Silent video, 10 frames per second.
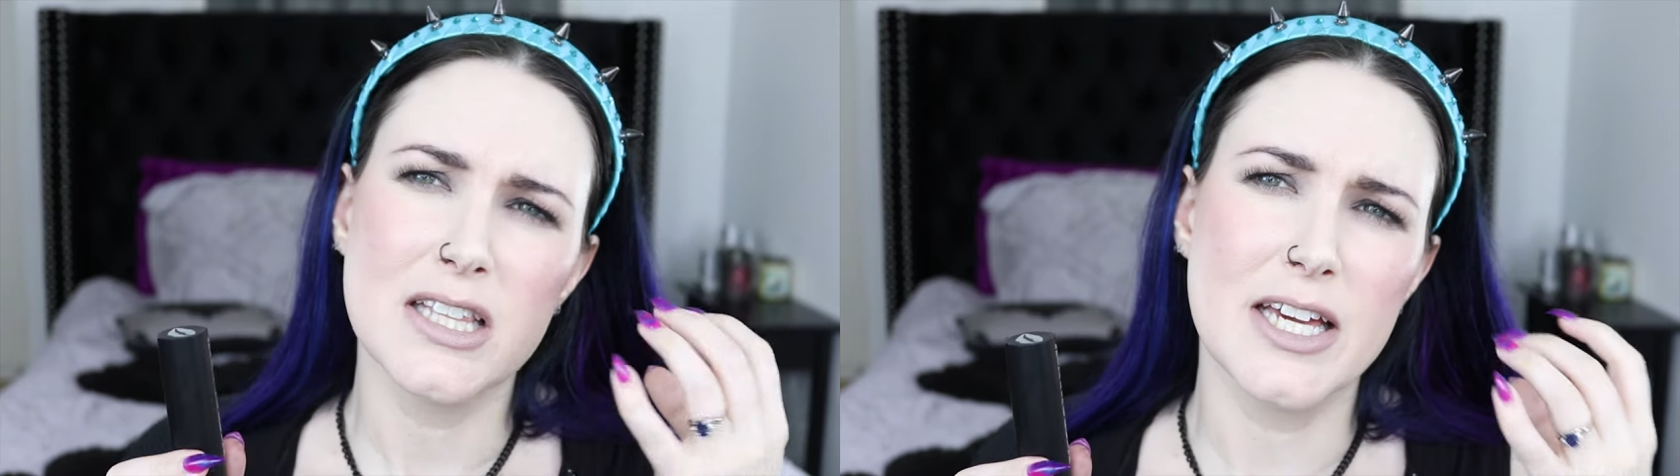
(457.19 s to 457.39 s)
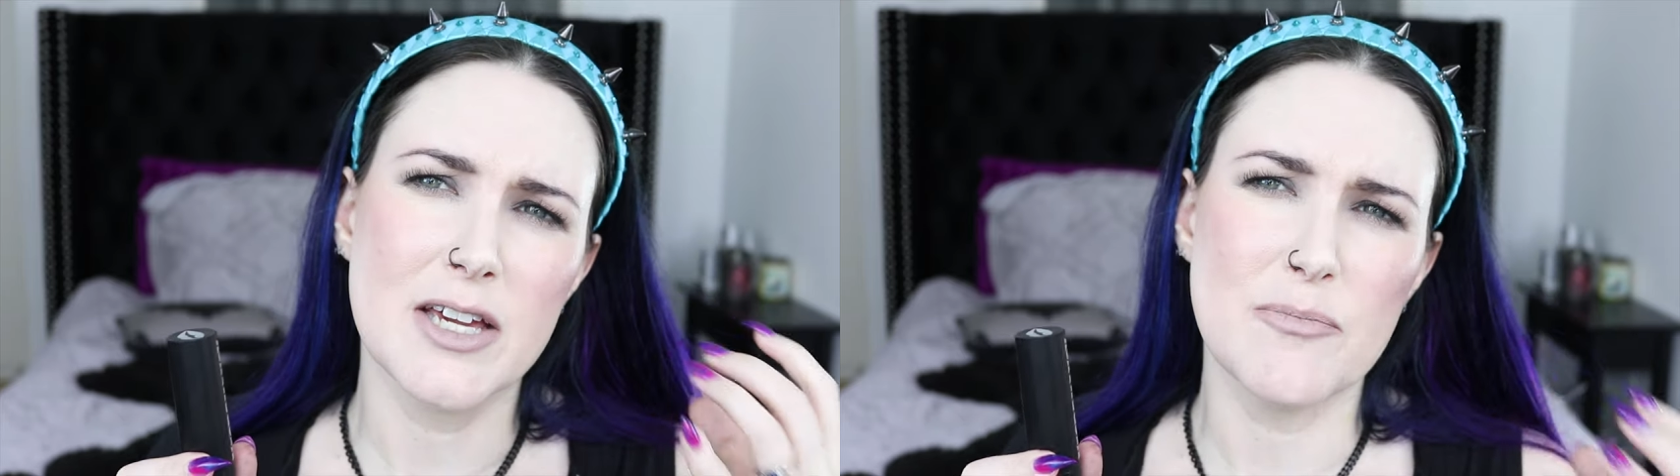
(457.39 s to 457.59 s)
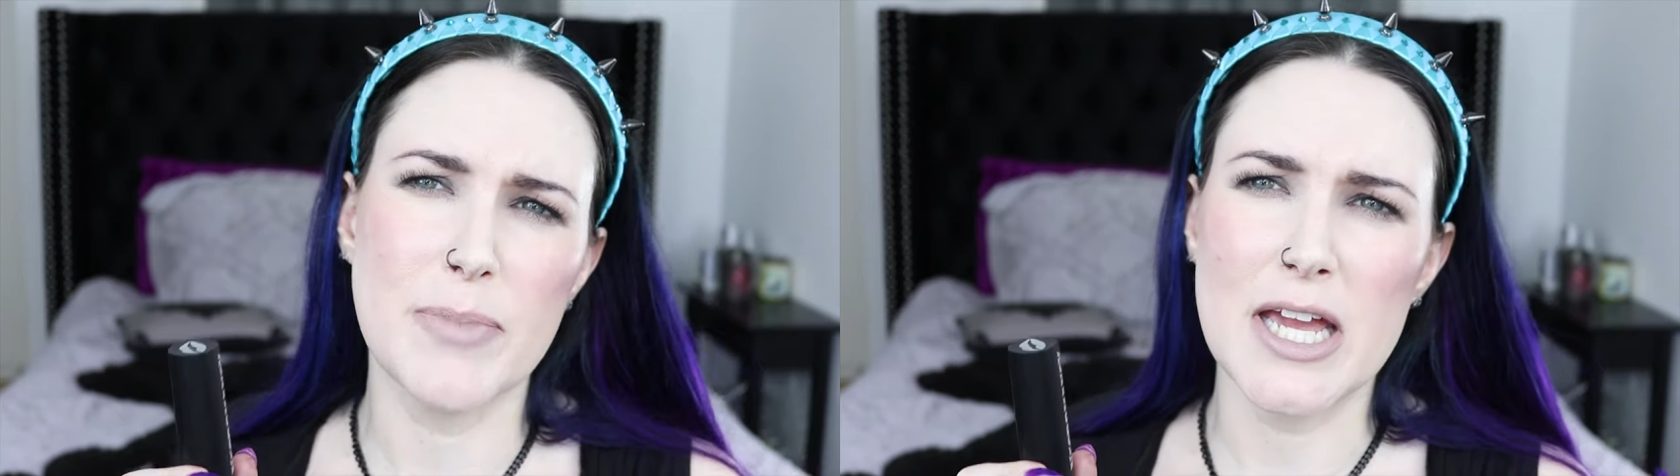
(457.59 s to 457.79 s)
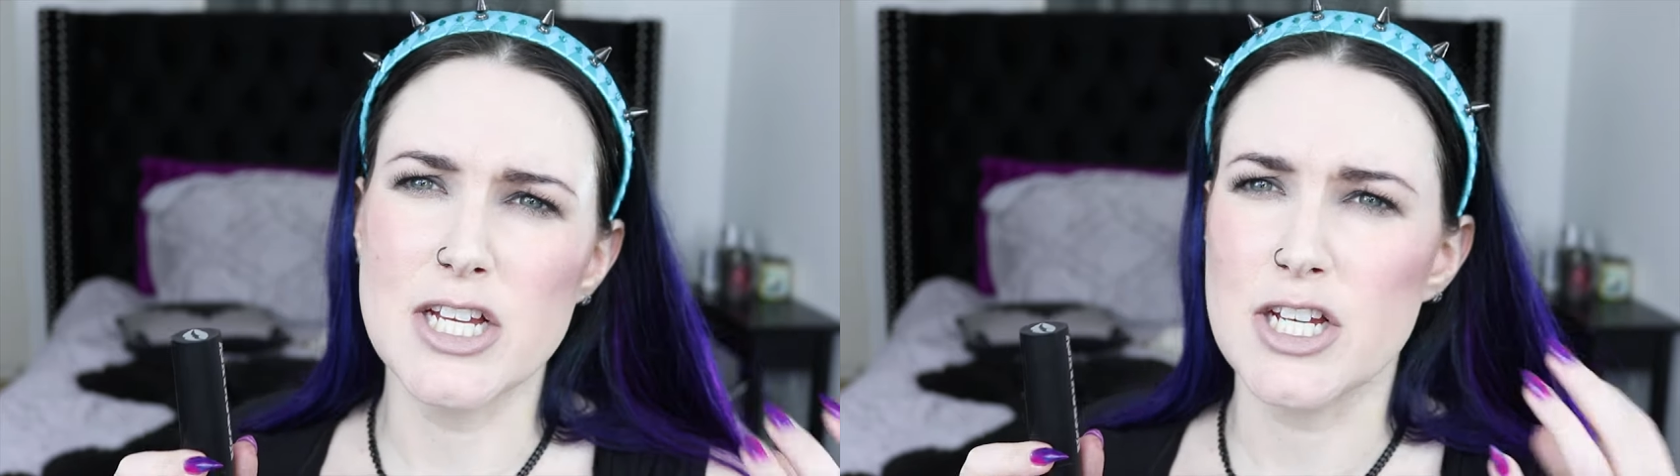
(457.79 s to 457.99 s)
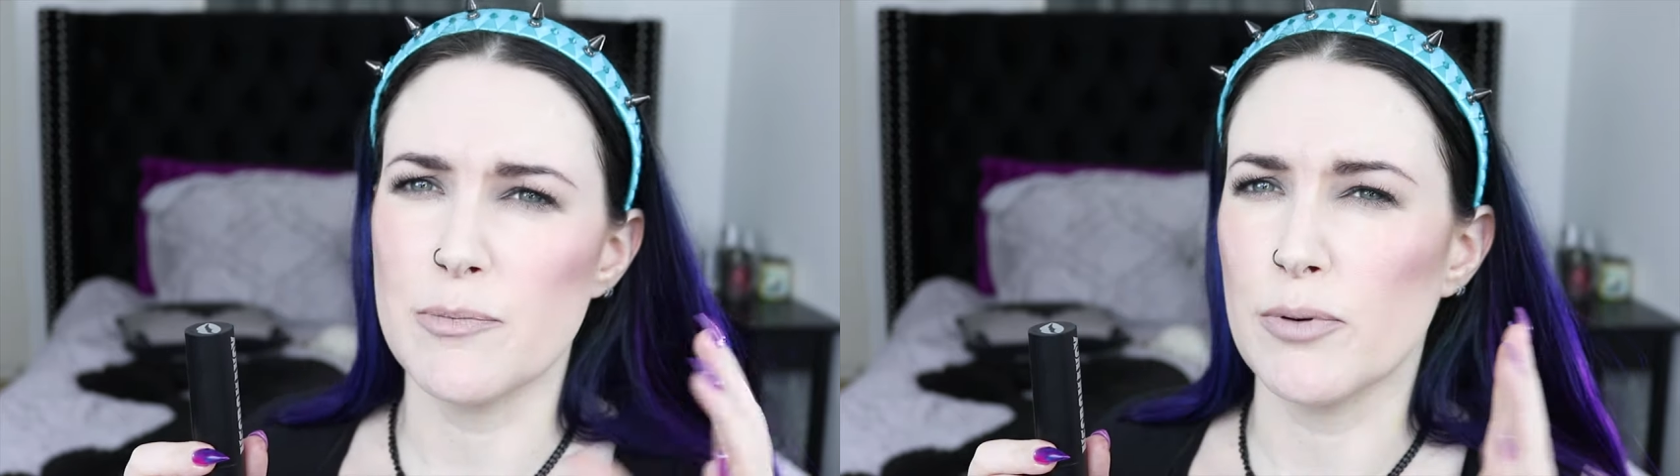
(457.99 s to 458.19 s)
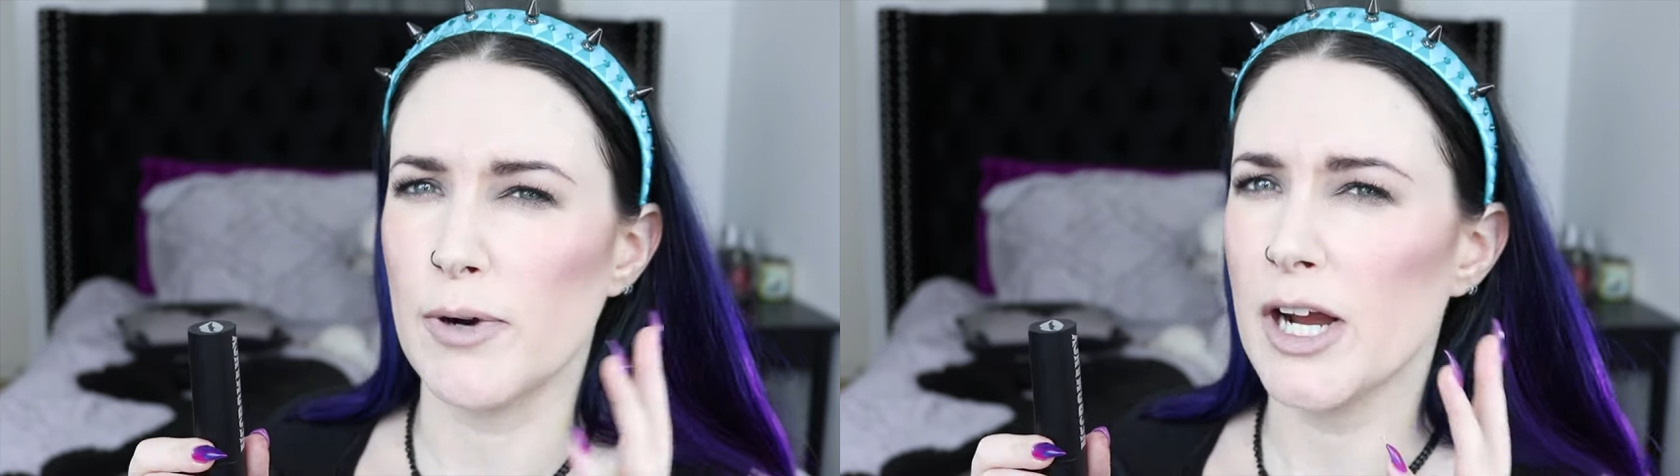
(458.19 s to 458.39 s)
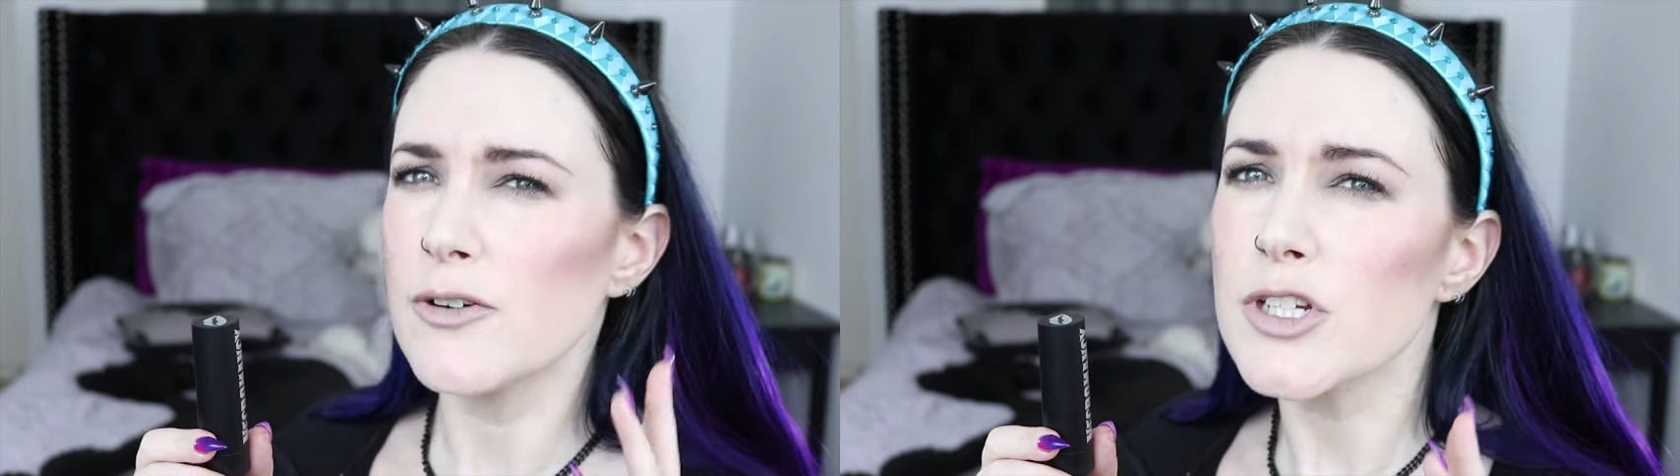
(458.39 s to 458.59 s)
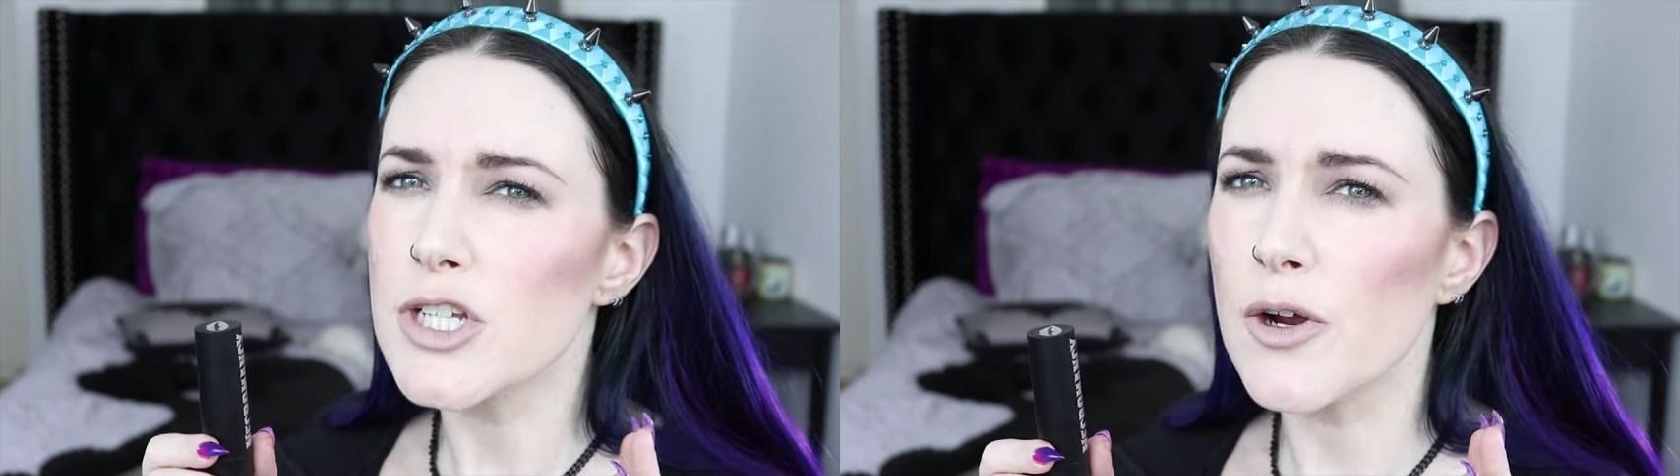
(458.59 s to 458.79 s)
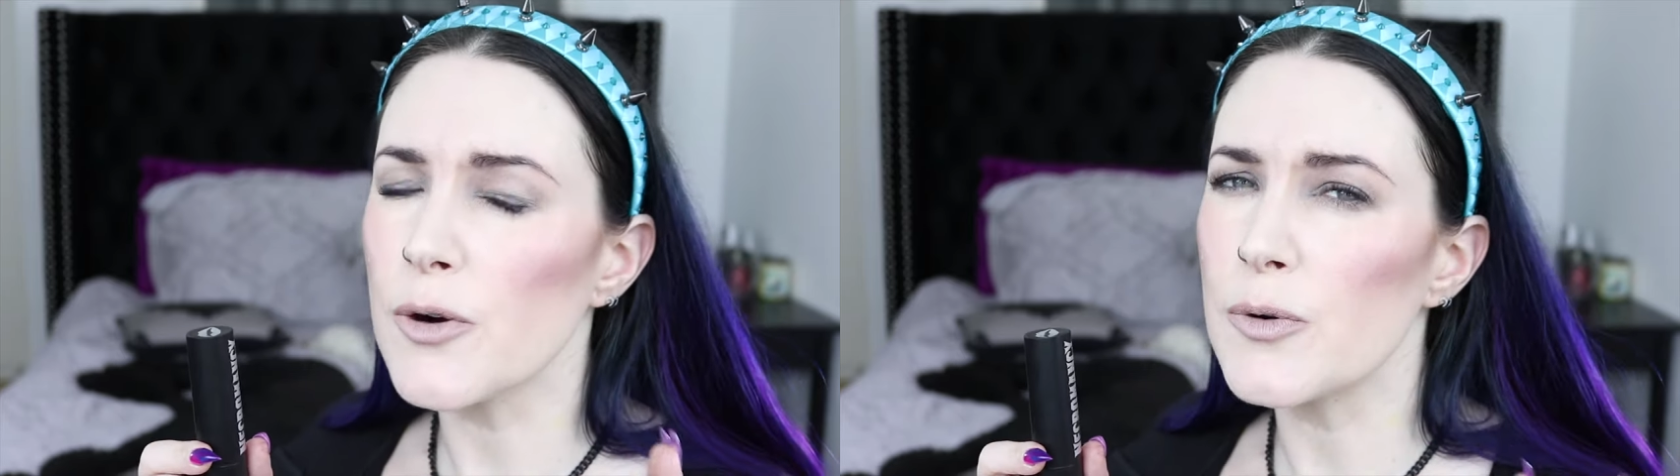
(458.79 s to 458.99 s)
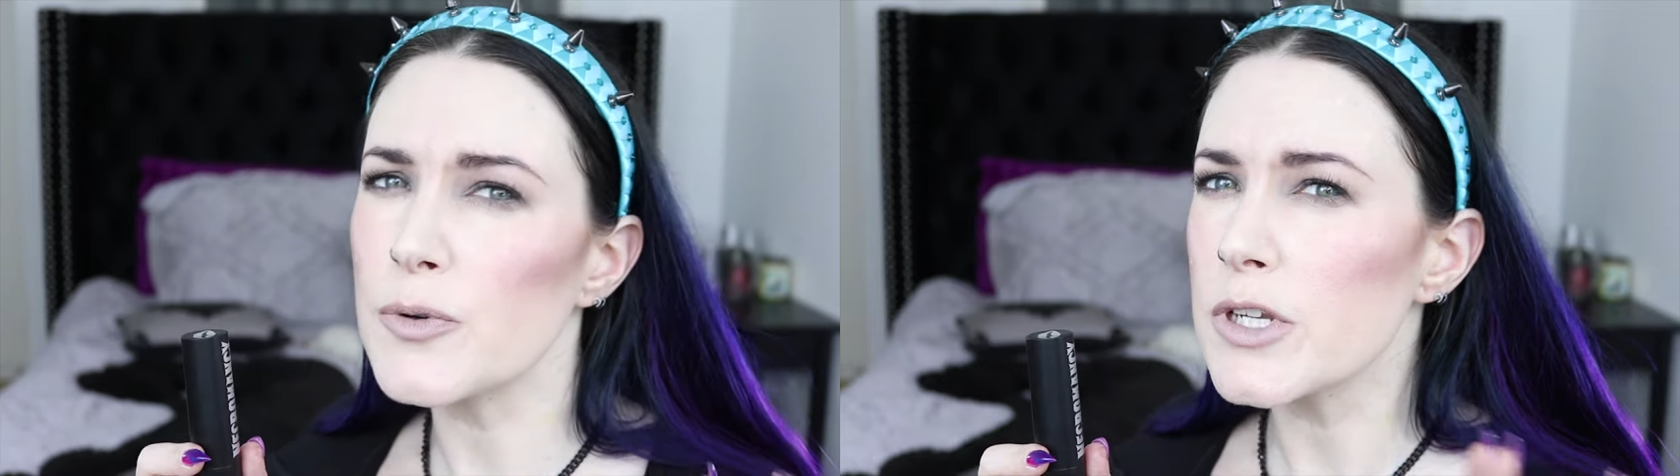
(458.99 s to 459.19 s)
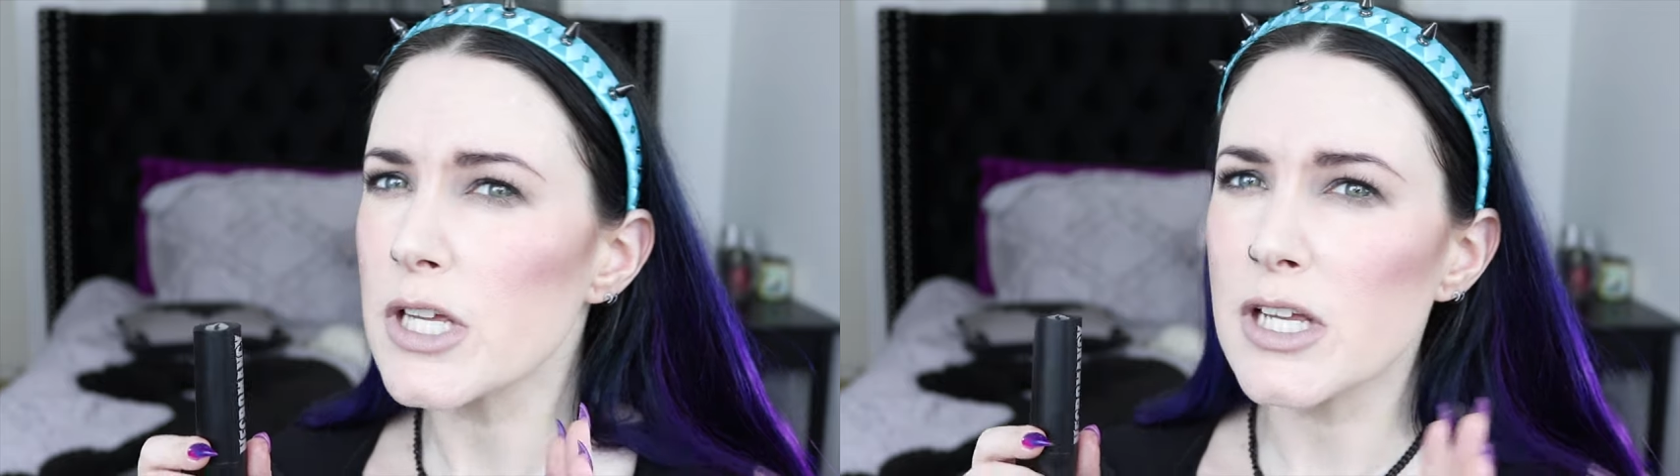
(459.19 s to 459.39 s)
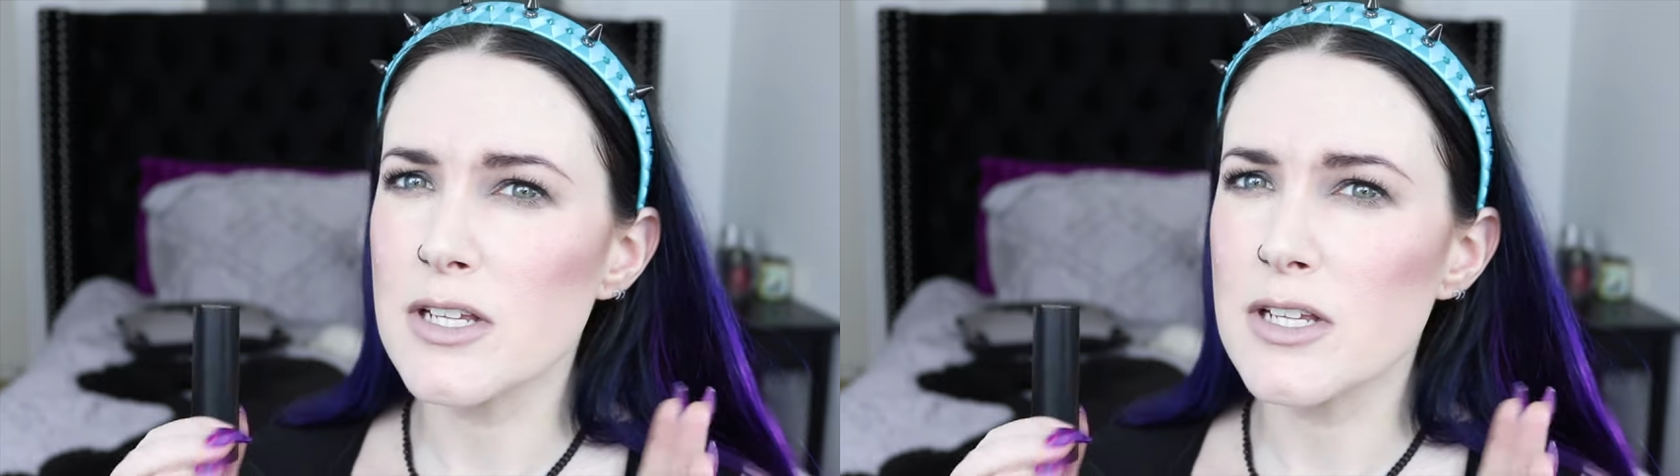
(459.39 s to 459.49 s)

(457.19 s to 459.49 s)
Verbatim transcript: like beigey brown toned,